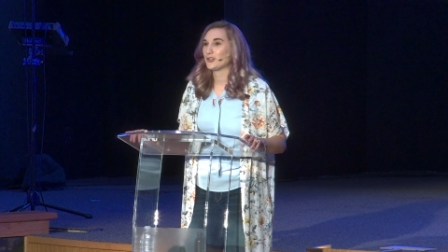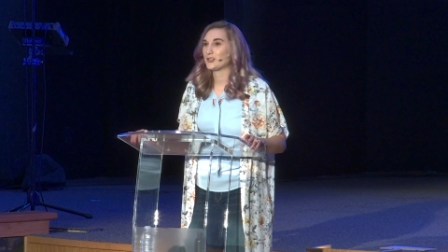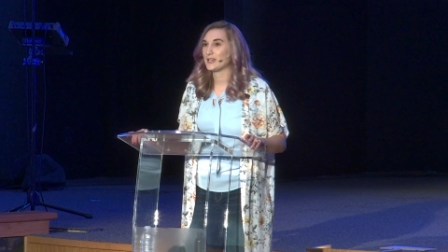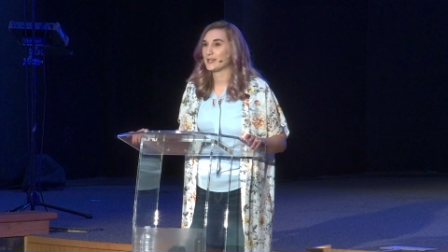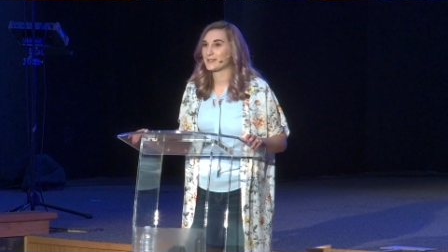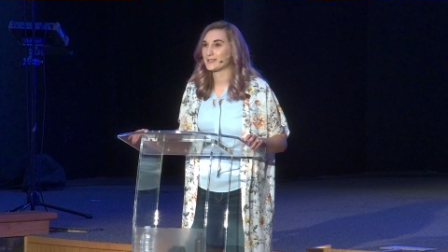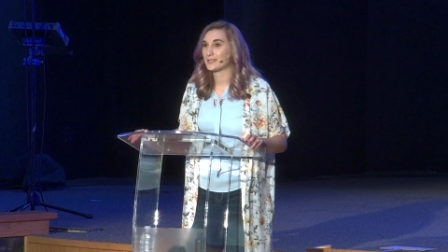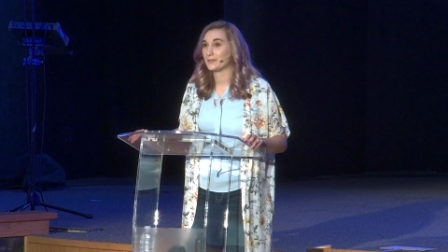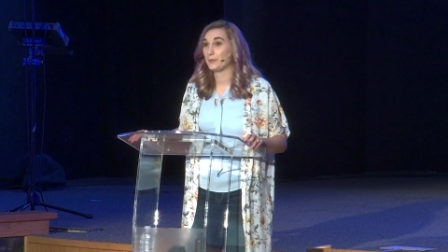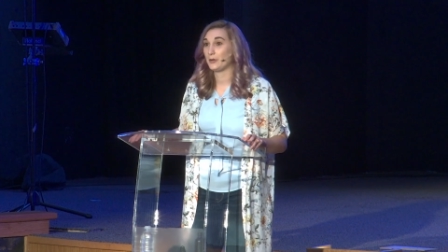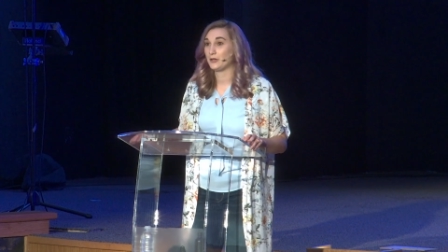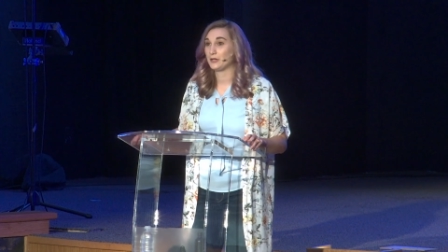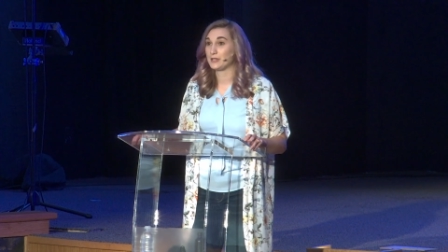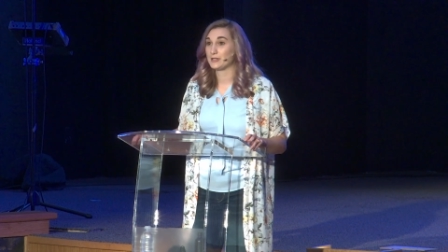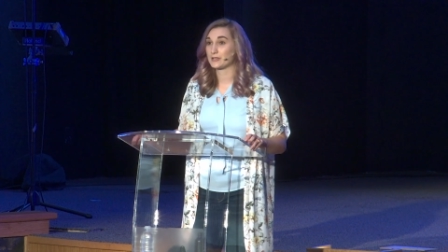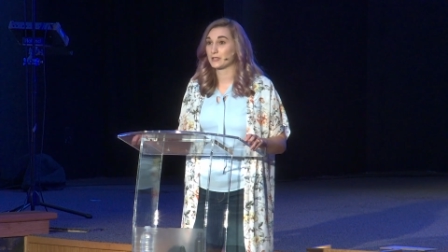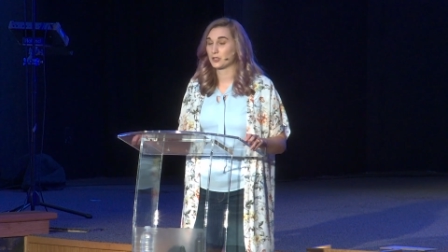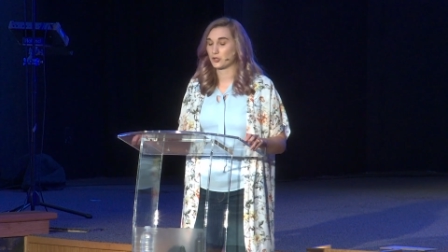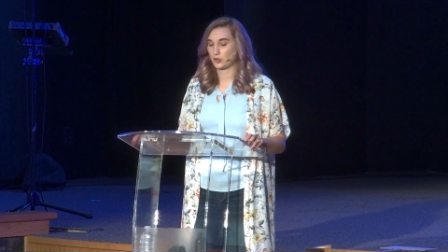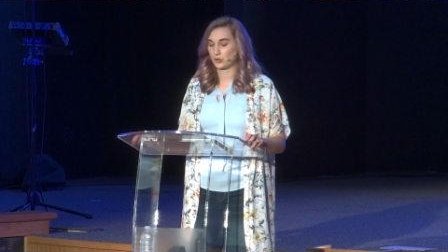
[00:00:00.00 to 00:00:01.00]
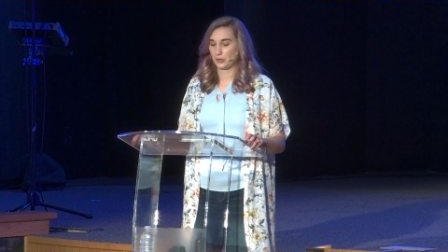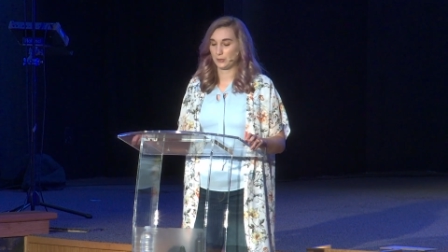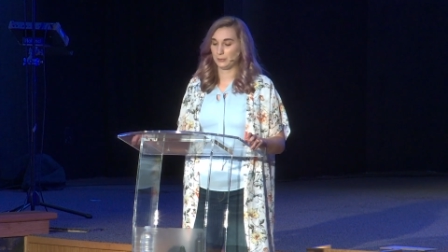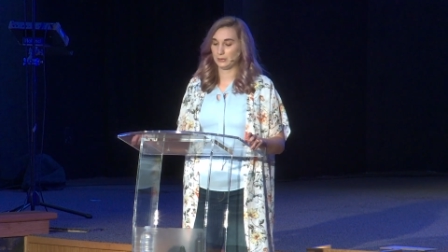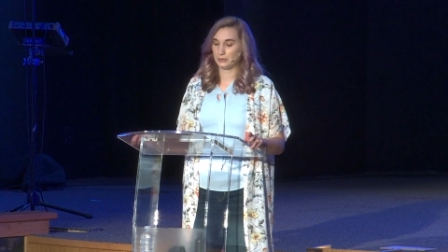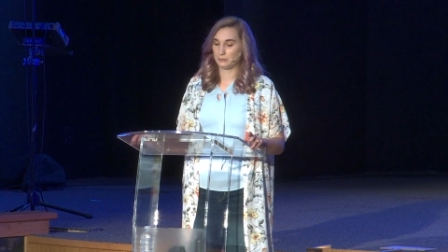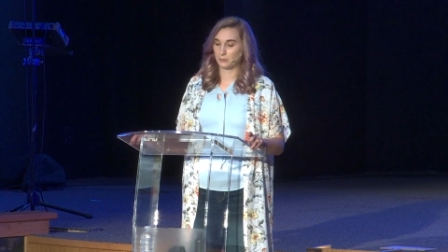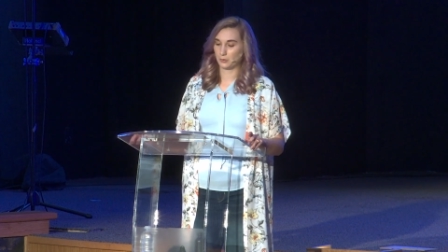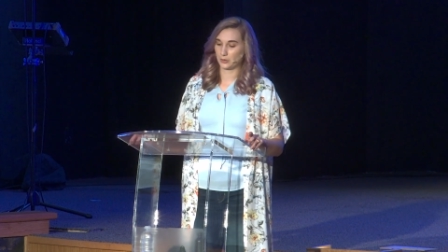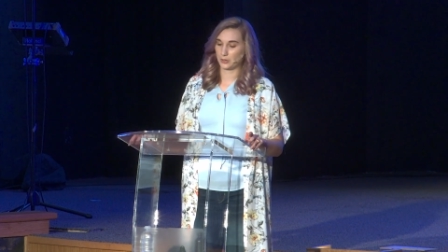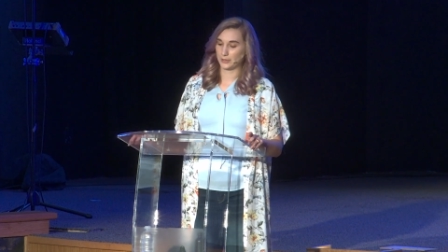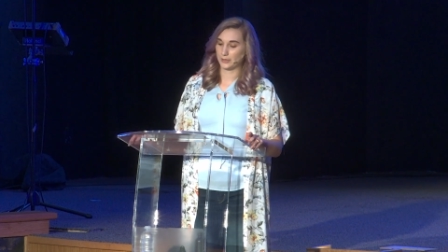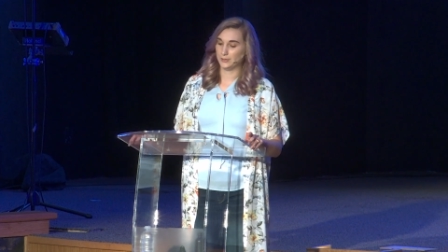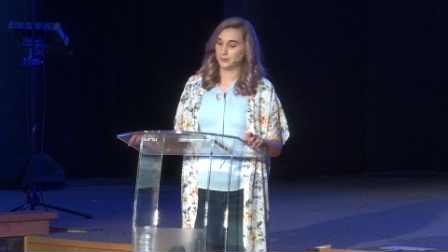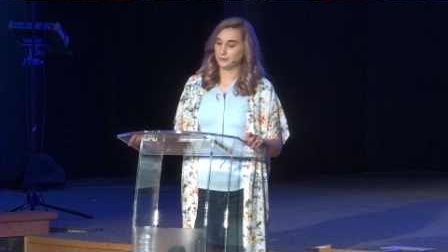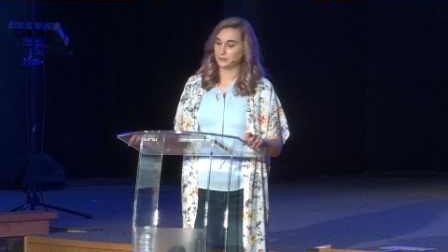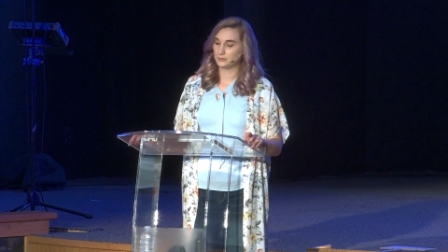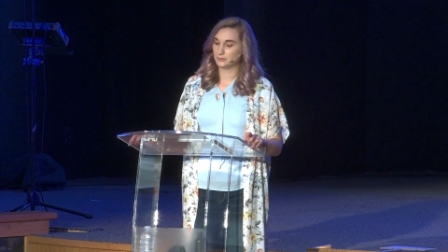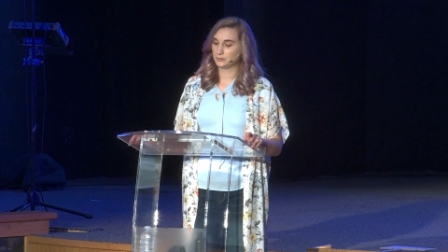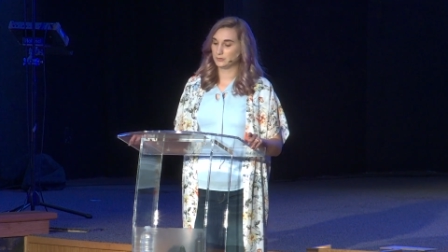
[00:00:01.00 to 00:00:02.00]
your testimony is extremely
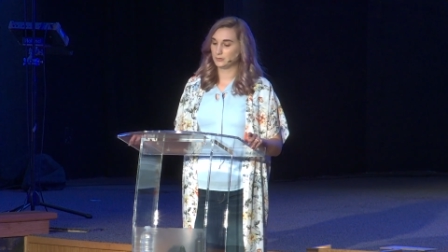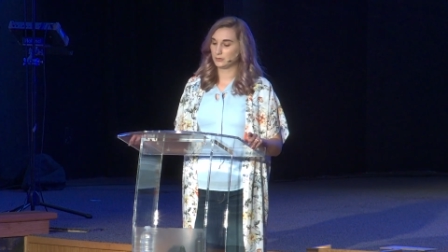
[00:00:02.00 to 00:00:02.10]
important.